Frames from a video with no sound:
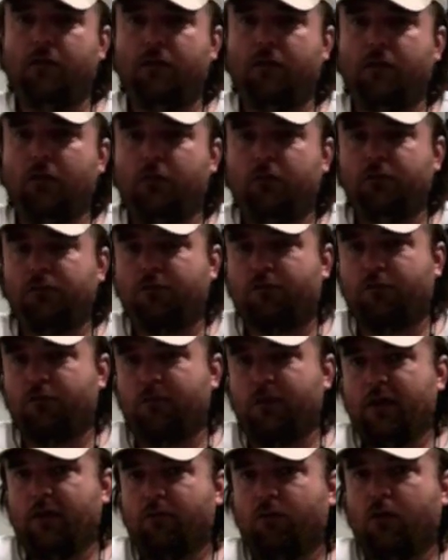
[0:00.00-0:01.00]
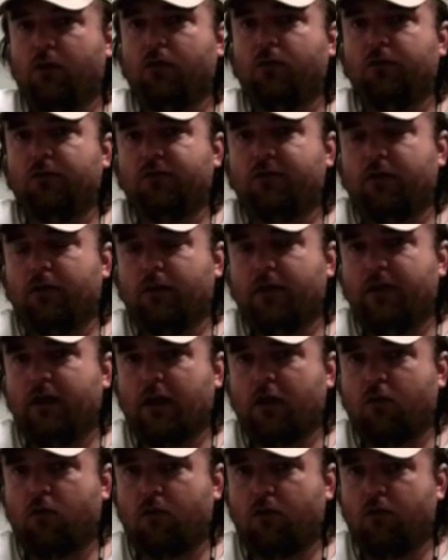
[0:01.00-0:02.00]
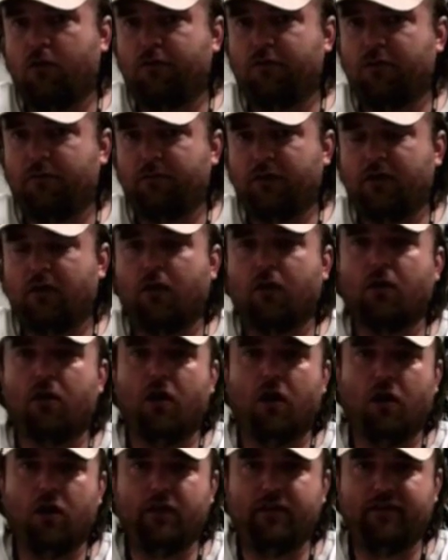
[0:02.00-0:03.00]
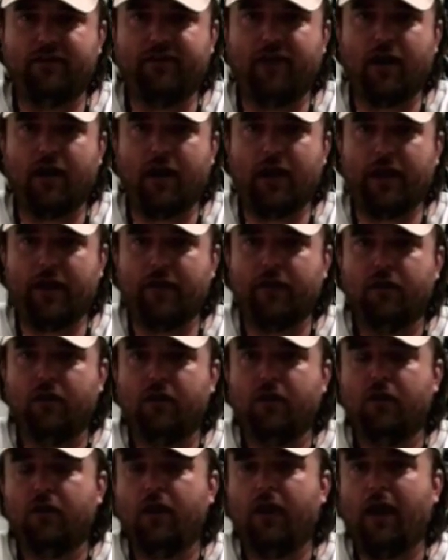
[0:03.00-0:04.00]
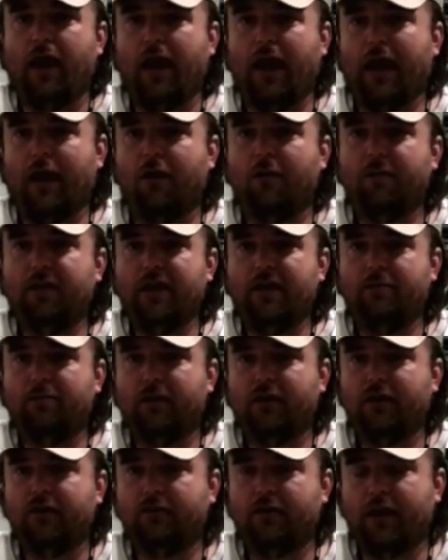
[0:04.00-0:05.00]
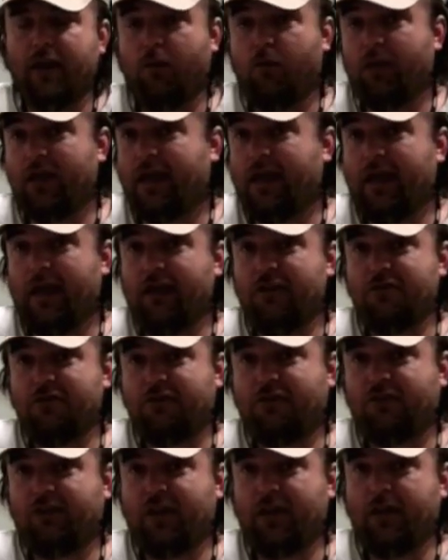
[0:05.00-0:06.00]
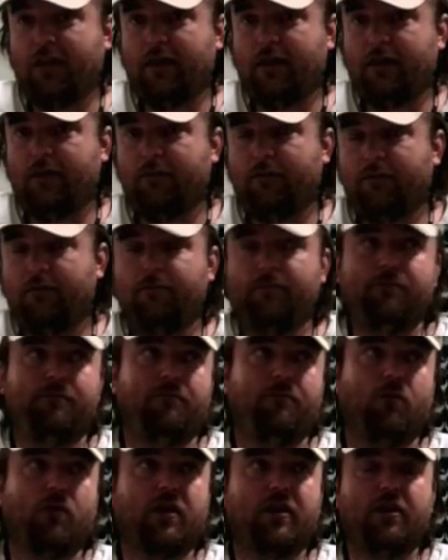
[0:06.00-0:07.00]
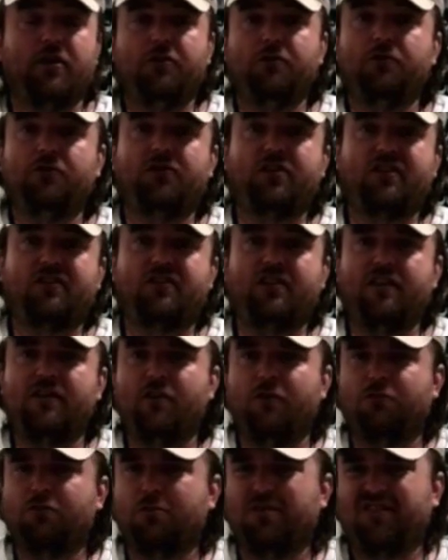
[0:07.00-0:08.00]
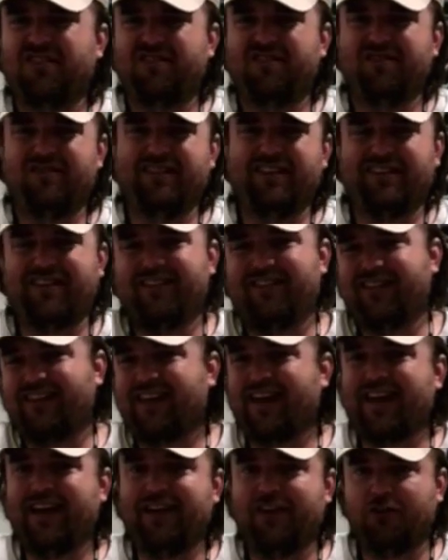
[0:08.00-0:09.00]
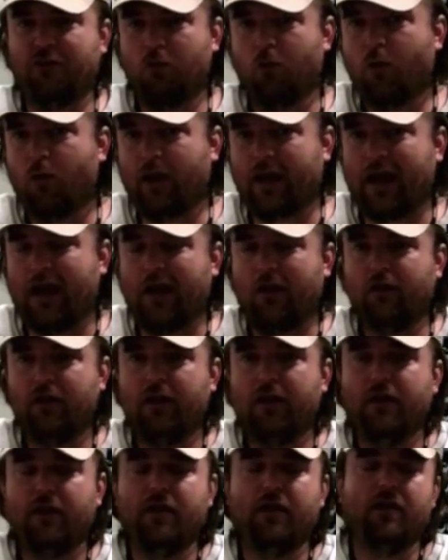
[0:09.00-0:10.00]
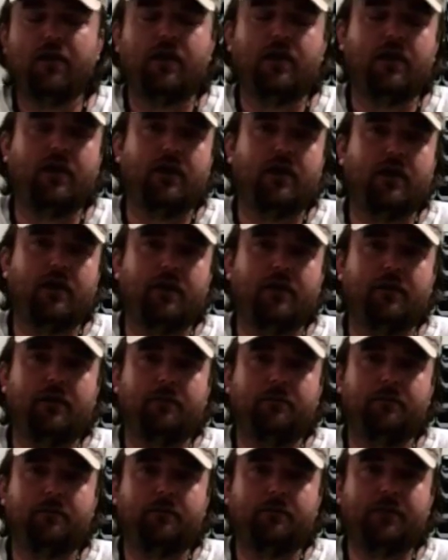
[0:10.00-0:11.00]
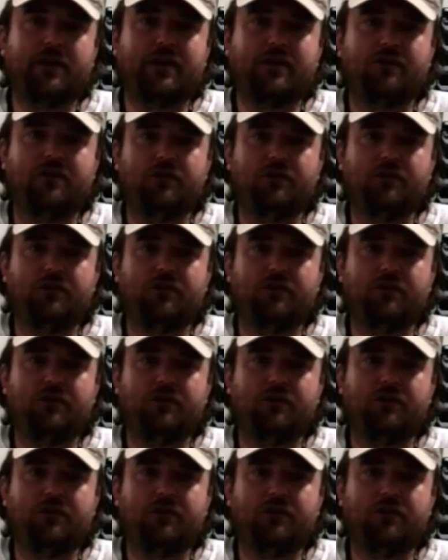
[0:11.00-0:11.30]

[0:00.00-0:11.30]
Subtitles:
those 3 rolls that are in that quarter note triplet are untied. How many buds? Now, we can't just say we're going to do 16th note triplets because it kind of doesn't work out because